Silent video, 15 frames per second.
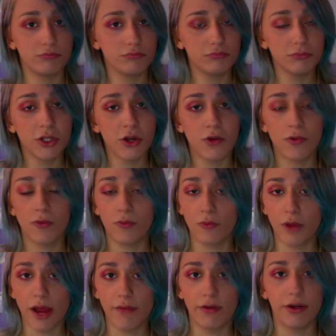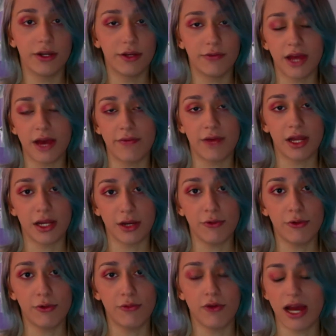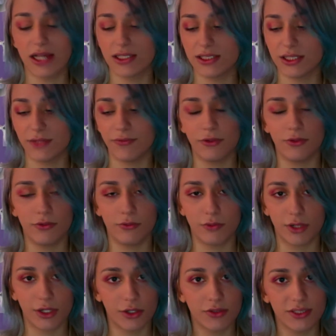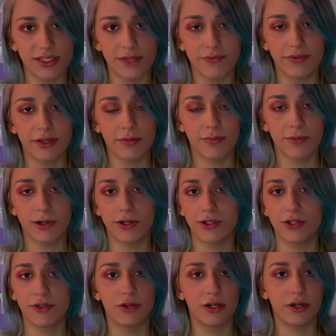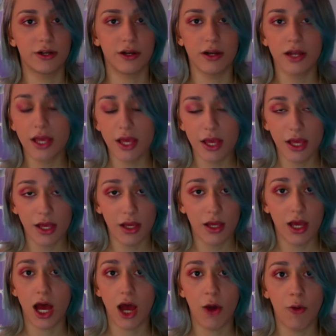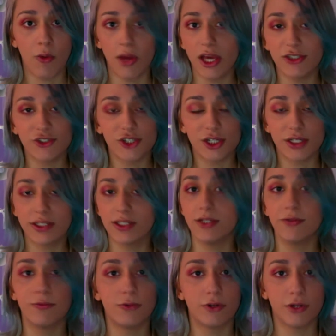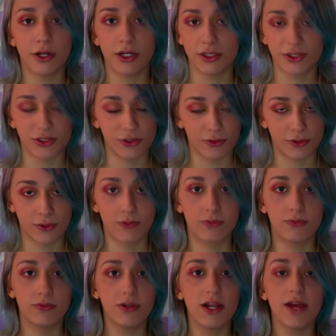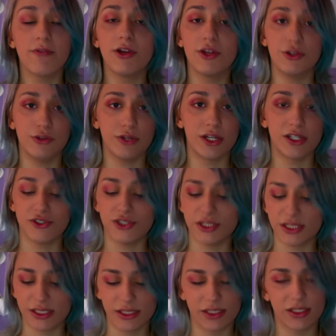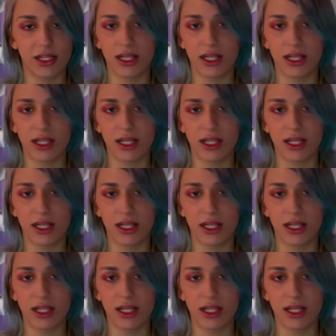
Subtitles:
you know, whatever. If you have any requests, if you wanna know something particular, how HRT works or whatever, you can just